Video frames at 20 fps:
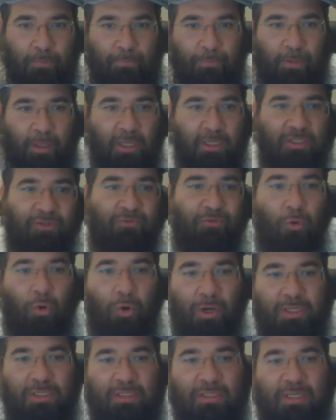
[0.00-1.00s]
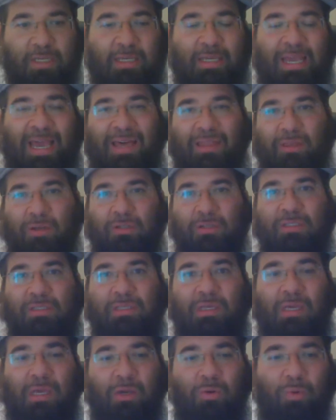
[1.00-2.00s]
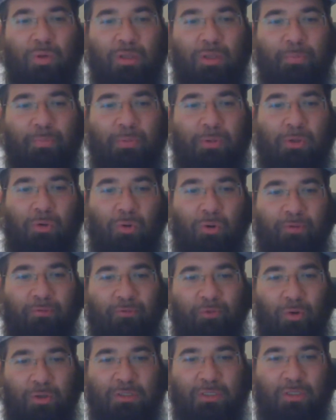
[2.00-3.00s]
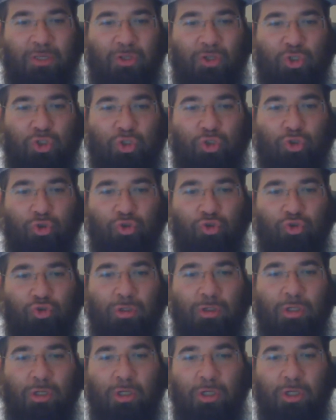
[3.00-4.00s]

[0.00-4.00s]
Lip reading: His voice together singing with the pure voices of the children